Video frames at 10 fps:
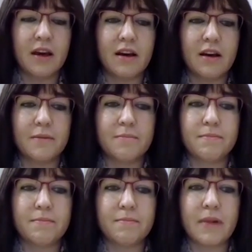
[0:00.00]

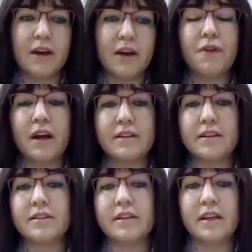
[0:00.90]
I
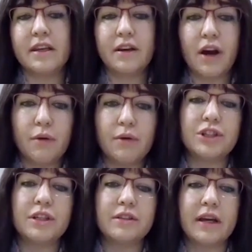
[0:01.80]
find it
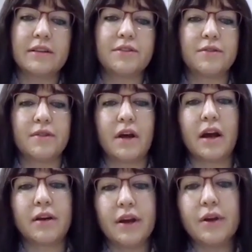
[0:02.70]
encouraging that
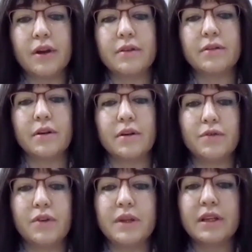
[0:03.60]
Hungarian
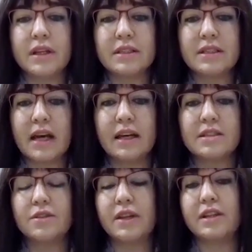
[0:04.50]
women in
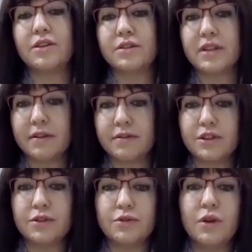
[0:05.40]
science today don't have
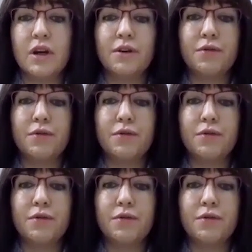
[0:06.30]
to